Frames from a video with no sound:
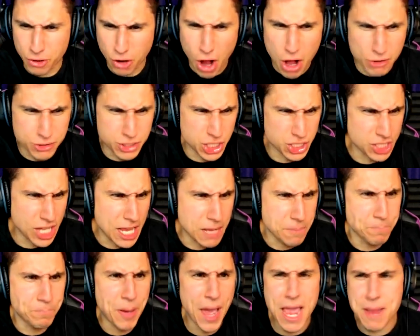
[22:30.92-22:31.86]
They're all just
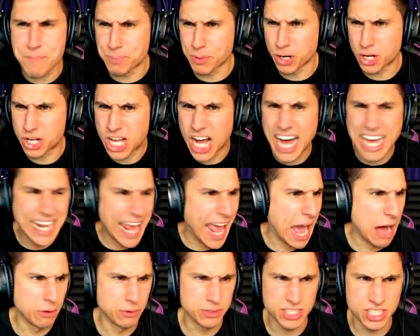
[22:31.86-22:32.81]
like paper
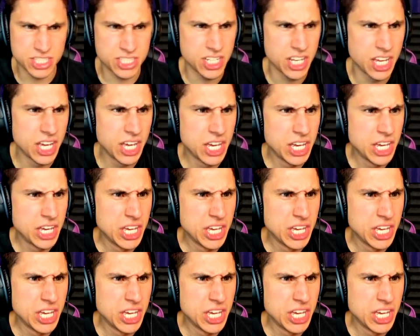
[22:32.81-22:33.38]
cutouts.